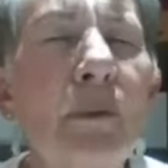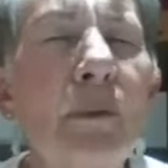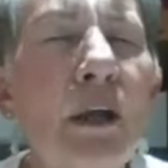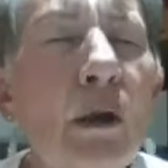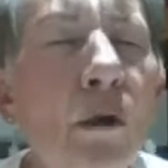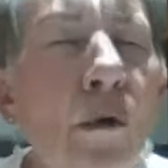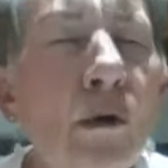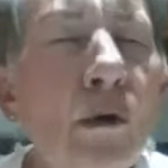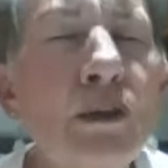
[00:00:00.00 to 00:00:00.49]

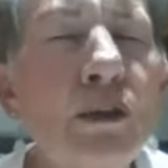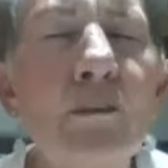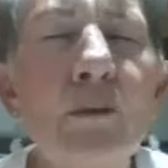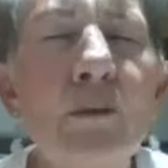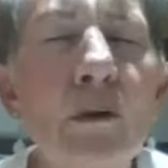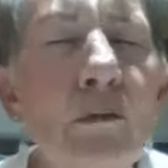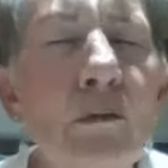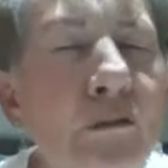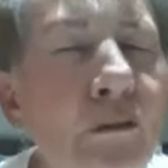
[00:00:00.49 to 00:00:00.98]
because of
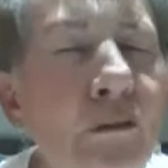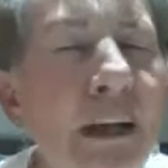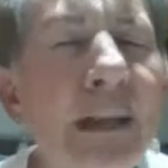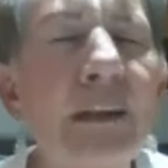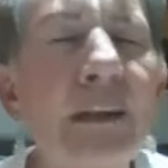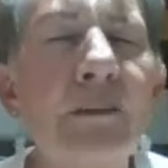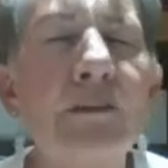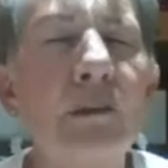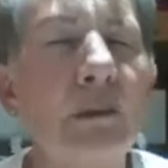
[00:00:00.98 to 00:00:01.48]
your
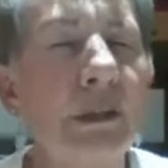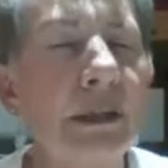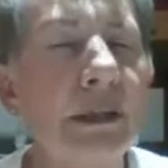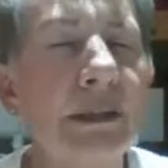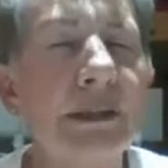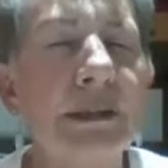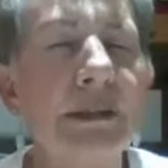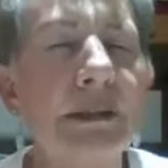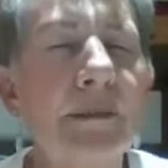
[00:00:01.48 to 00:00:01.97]

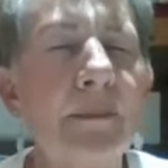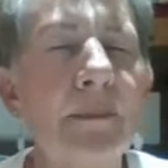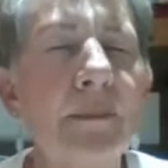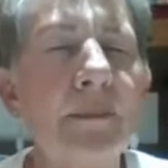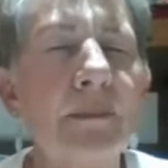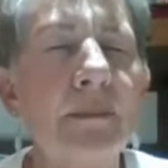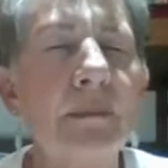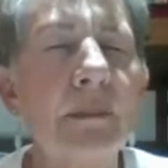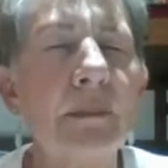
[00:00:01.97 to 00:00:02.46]
faithfulness,
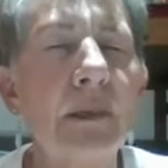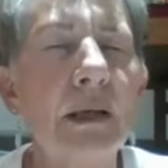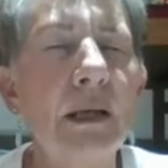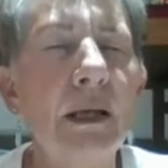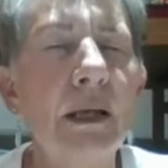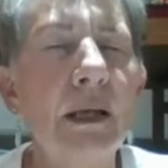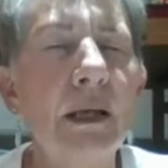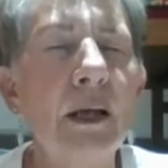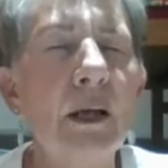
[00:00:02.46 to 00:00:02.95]

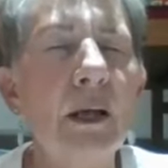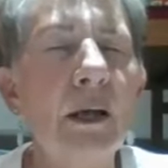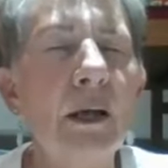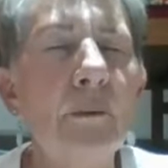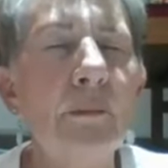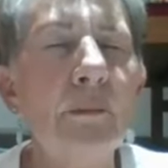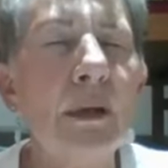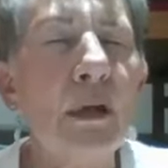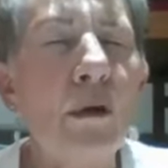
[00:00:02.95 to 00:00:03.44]

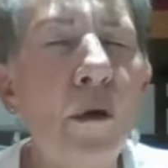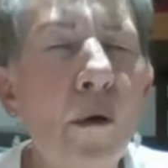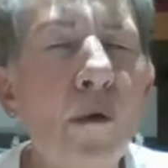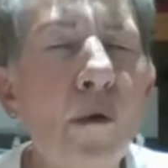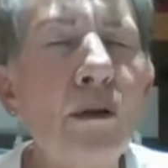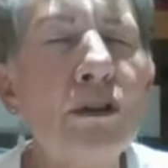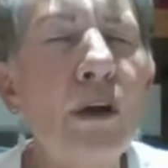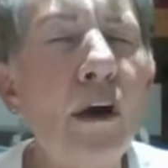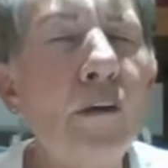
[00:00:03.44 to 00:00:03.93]

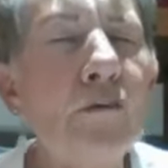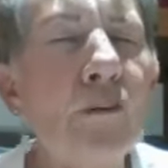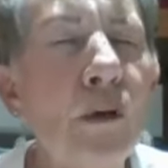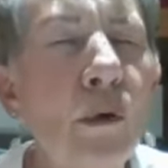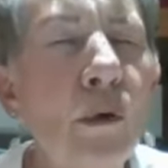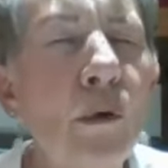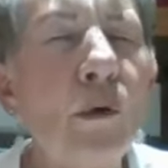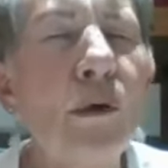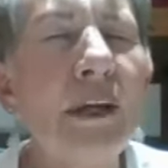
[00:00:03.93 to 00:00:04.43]
because of
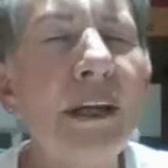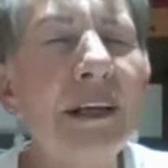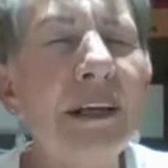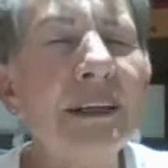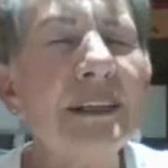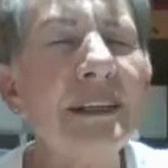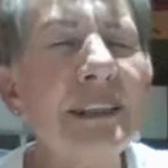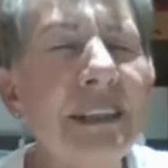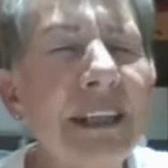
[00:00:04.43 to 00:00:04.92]
your
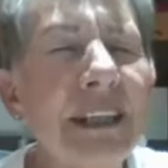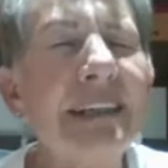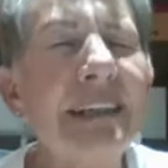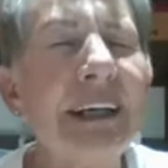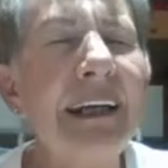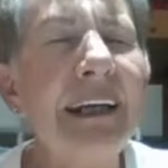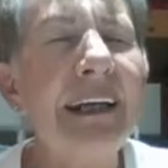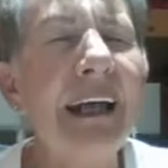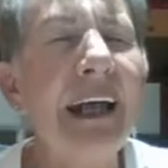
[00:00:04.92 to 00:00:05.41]

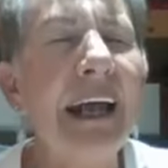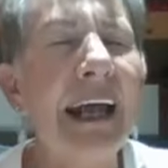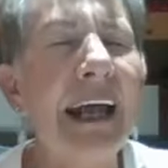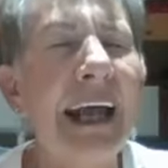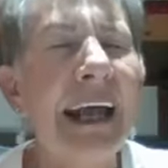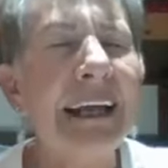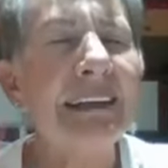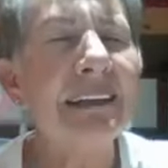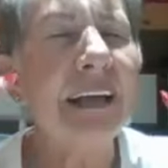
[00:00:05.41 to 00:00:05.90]
sitting
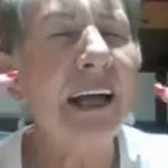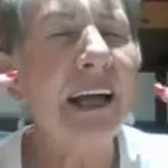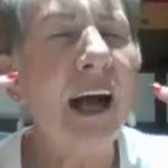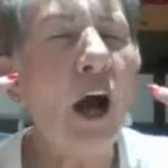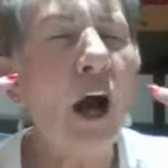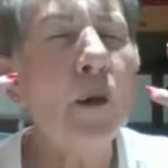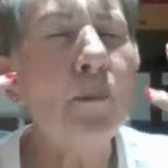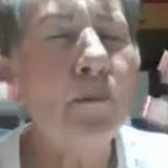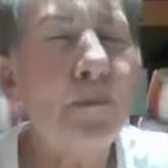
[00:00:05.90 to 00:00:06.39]
and
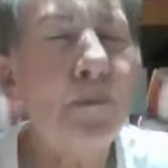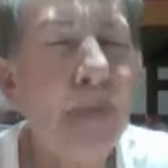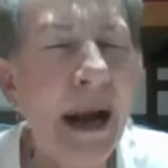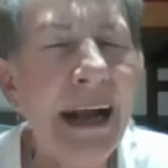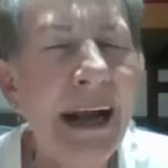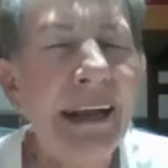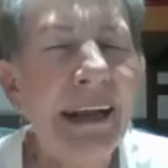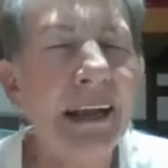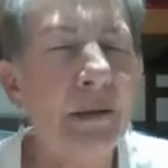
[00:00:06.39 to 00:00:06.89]

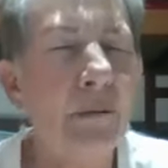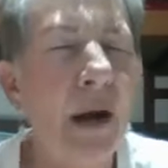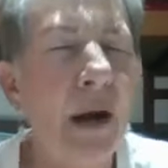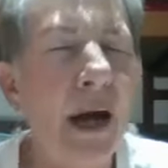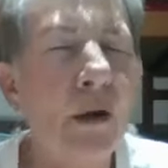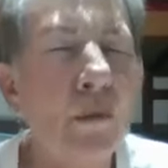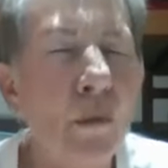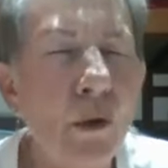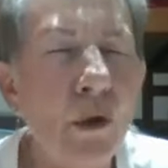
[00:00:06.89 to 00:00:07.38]
obeying
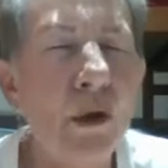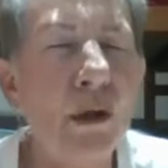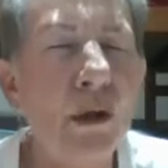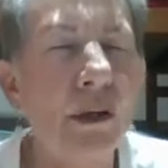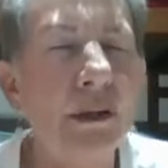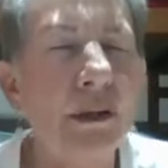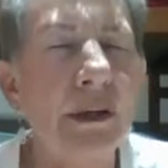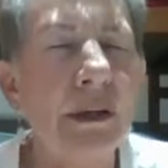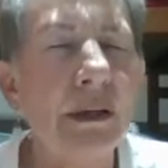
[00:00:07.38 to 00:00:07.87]
my
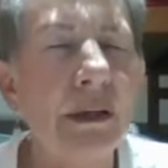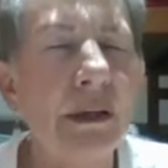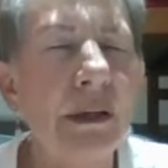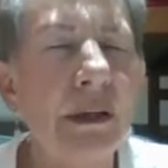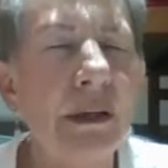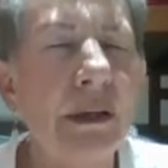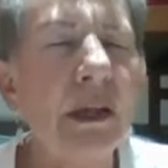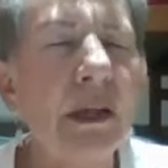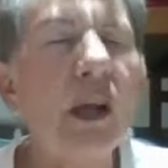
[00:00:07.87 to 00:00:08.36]
word
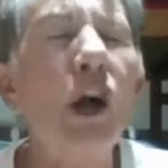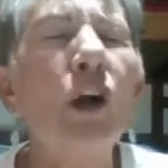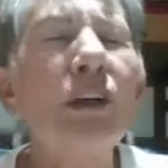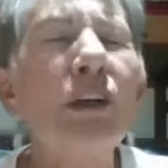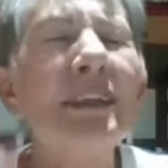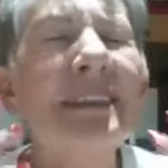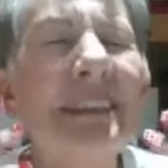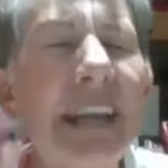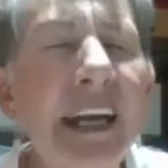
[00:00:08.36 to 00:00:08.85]

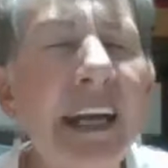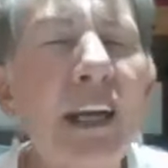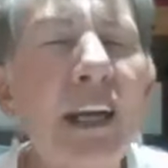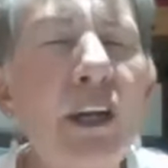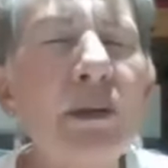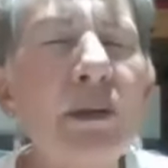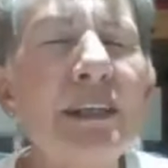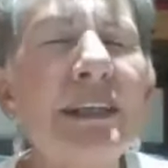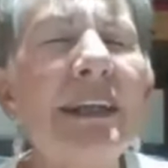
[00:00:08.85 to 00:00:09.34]

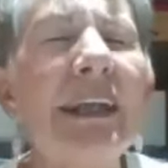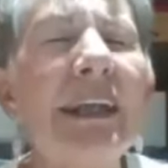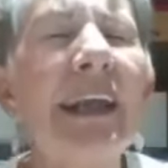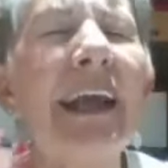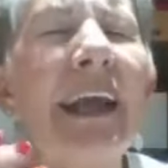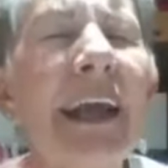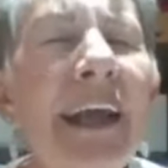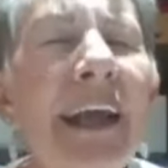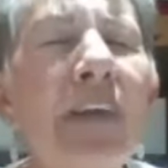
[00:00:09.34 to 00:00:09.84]
continuously
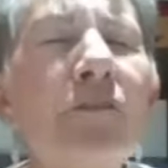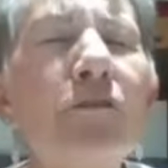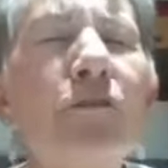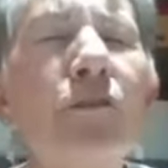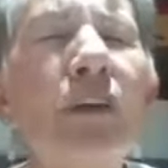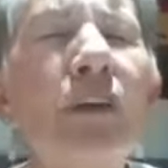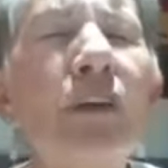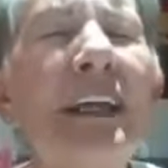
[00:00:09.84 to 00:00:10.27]
every